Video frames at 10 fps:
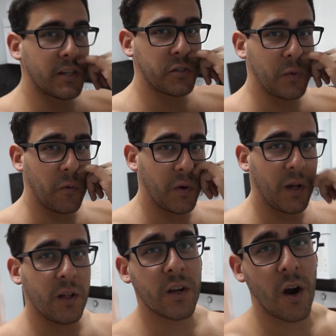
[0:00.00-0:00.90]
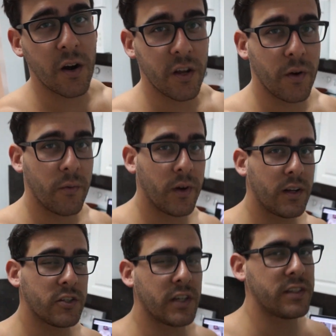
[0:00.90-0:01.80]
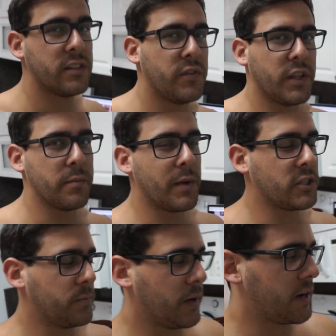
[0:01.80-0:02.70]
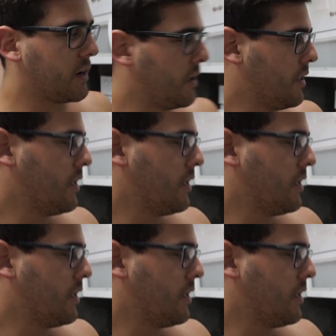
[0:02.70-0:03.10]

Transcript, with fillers: session went well, cardio went well, chest is feeling much better.